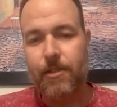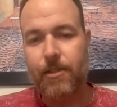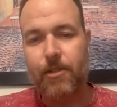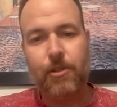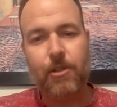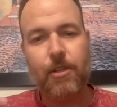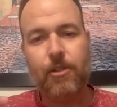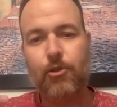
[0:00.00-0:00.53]
this
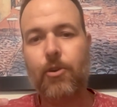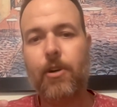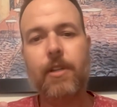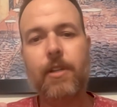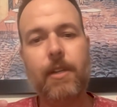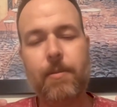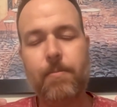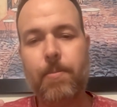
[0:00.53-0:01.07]
just
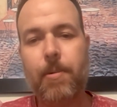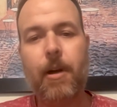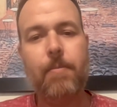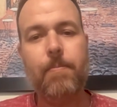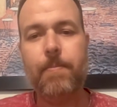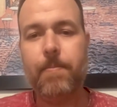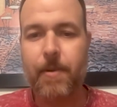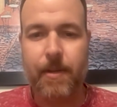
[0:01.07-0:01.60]
adrenaline
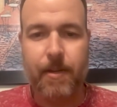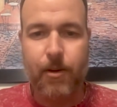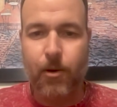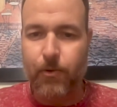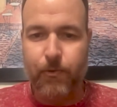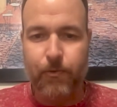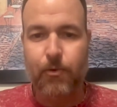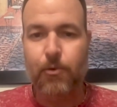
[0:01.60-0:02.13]
pump
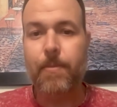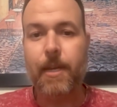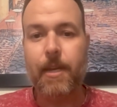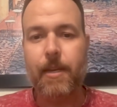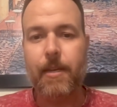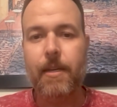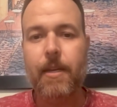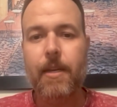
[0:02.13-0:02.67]
go through
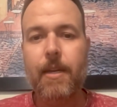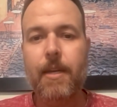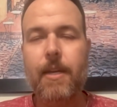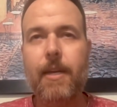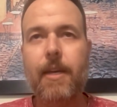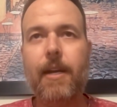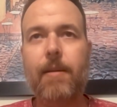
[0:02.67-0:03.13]
me, wow.